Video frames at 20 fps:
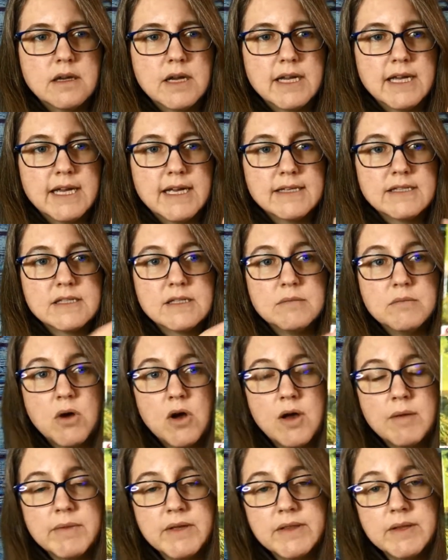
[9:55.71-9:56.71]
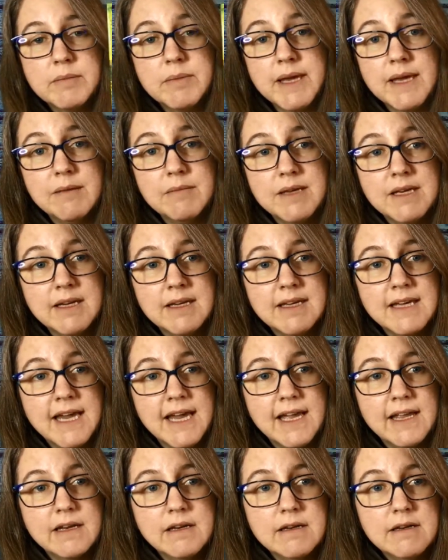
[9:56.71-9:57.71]
I guess, the mom and the baby
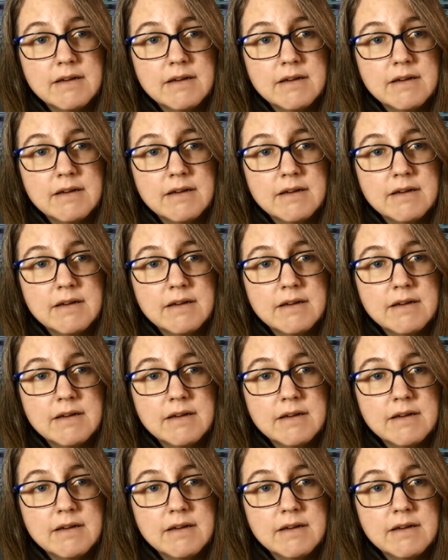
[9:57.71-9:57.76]
again.